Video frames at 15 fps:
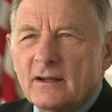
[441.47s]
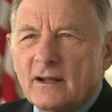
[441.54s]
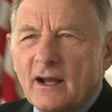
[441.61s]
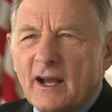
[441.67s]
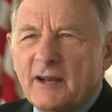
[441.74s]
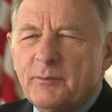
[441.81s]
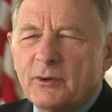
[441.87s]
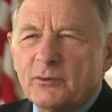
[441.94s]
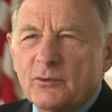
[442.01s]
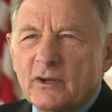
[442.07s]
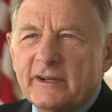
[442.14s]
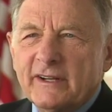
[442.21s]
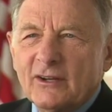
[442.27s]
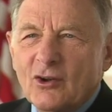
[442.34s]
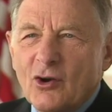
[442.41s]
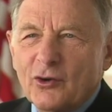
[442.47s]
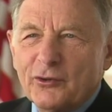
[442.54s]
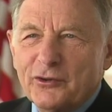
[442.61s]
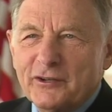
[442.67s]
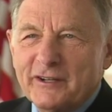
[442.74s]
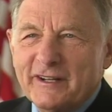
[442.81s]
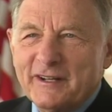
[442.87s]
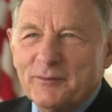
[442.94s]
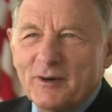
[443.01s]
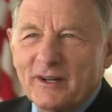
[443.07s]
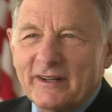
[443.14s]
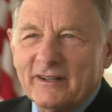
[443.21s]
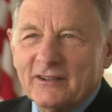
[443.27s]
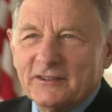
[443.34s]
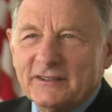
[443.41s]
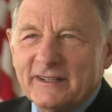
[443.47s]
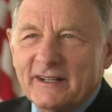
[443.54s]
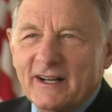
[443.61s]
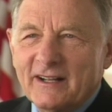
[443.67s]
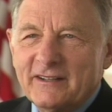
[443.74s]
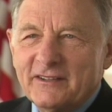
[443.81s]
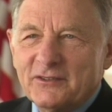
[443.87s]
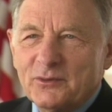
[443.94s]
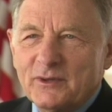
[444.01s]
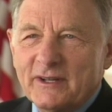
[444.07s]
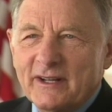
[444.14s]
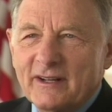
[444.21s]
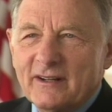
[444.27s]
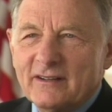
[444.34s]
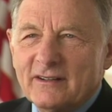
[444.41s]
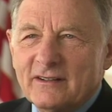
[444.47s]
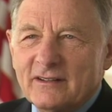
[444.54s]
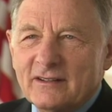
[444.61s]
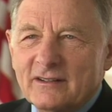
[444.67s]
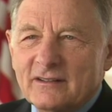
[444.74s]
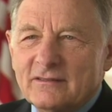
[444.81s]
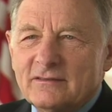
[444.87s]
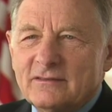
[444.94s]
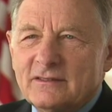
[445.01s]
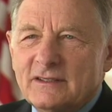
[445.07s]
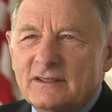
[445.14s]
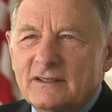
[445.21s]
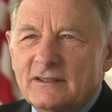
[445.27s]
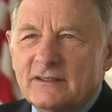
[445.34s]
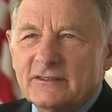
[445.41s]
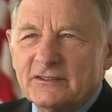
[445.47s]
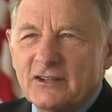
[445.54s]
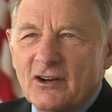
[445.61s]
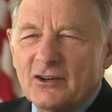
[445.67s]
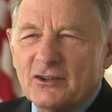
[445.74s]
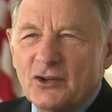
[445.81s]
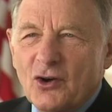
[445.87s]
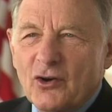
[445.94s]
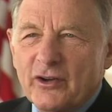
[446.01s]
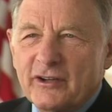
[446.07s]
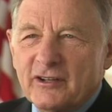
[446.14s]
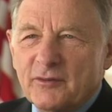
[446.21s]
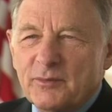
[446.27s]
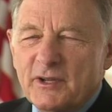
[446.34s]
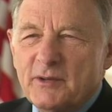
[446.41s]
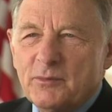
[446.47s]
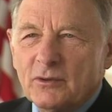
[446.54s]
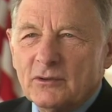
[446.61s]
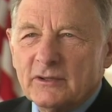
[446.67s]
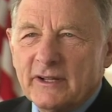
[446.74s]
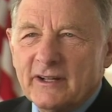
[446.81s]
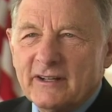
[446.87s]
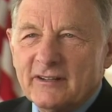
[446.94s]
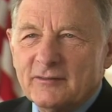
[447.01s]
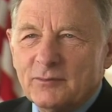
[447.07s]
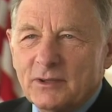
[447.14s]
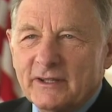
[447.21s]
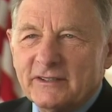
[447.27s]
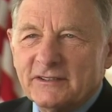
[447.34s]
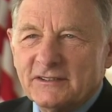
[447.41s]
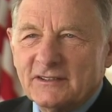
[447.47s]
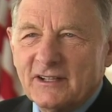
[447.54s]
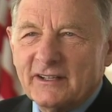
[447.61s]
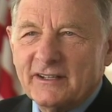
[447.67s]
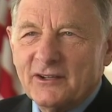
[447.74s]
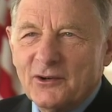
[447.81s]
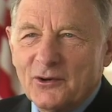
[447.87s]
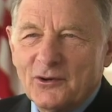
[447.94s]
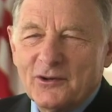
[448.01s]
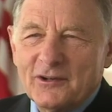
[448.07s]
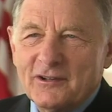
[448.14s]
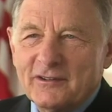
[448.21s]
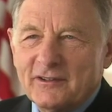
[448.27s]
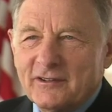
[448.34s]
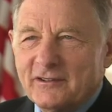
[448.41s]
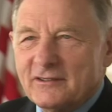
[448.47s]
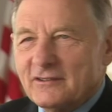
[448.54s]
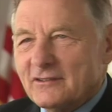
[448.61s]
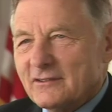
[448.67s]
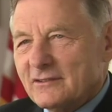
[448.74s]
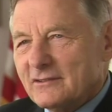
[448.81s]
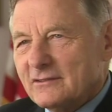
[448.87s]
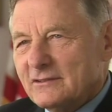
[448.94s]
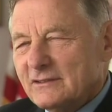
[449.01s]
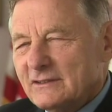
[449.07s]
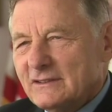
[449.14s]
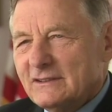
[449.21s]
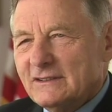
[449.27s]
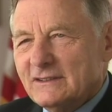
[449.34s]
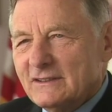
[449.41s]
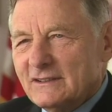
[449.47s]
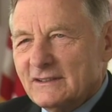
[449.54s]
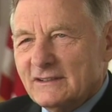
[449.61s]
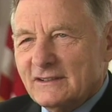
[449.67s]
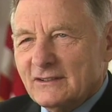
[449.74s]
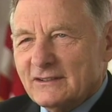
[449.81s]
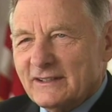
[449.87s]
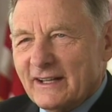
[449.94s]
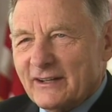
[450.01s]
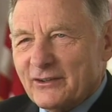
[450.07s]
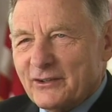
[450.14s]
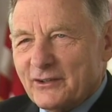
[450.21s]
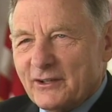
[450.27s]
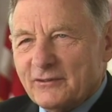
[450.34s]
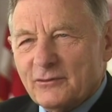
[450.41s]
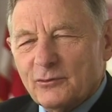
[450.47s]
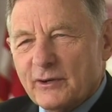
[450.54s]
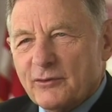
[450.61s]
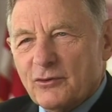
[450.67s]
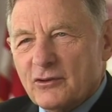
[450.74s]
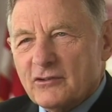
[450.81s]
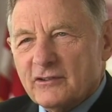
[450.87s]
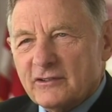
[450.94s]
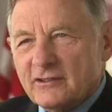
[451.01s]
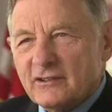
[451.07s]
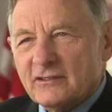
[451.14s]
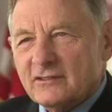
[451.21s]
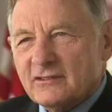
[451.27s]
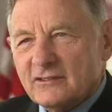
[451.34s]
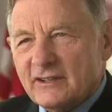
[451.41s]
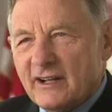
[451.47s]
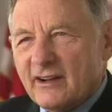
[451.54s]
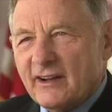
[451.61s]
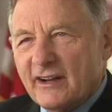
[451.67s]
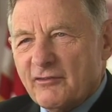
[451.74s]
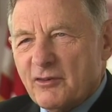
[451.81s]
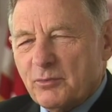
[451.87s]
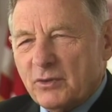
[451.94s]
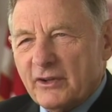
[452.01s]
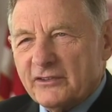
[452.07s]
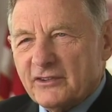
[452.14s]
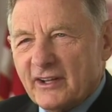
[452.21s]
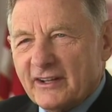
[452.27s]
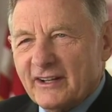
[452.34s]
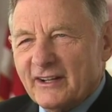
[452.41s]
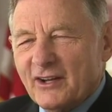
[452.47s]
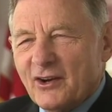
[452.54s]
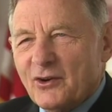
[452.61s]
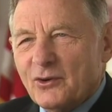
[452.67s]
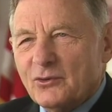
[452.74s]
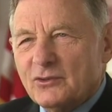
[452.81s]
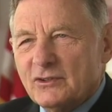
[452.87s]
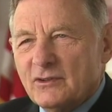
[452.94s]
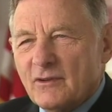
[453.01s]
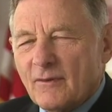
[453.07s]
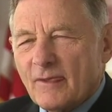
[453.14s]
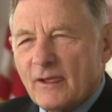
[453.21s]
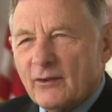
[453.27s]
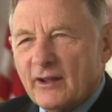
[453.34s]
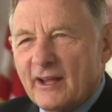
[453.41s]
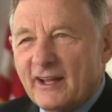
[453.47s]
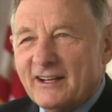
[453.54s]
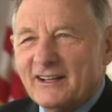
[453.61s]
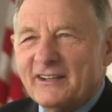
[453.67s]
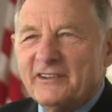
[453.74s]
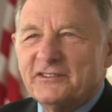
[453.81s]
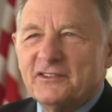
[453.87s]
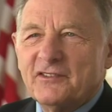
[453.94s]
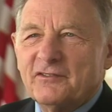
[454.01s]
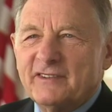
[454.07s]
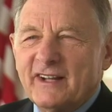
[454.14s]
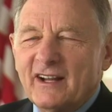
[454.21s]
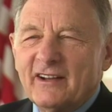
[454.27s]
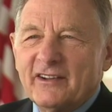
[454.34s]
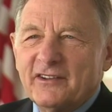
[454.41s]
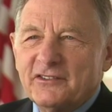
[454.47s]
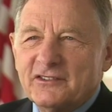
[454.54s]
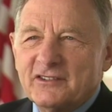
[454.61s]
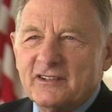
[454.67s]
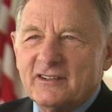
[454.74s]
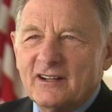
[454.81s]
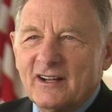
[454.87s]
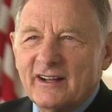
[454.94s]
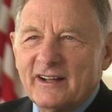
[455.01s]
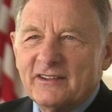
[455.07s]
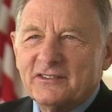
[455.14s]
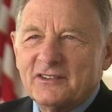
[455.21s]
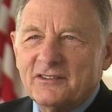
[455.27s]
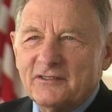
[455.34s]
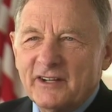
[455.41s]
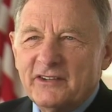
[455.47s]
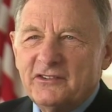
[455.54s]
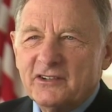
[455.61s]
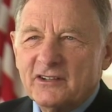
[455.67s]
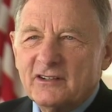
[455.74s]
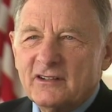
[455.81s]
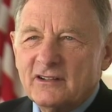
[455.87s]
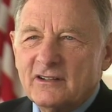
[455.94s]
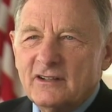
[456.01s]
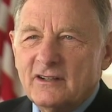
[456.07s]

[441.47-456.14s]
I'd been running longer than anybody else had. I just went out and started talking to people down in places like Corydon and down on the river, and every place I could go had a list of delegates to the last convention,